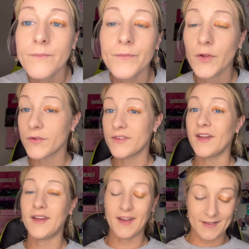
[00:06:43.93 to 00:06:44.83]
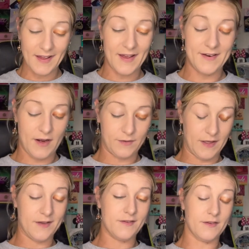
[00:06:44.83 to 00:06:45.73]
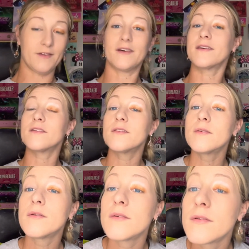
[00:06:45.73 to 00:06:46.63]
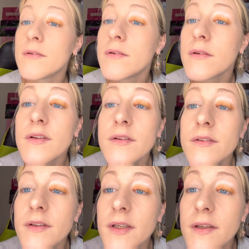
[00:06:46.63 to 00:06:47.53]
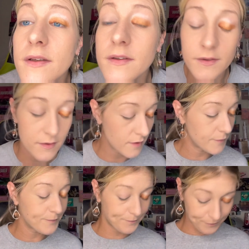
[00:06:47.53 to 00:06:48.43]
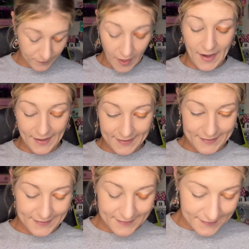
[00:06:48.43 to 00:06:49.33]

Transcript: You'll see at the end how nice it looks. You see? I like it.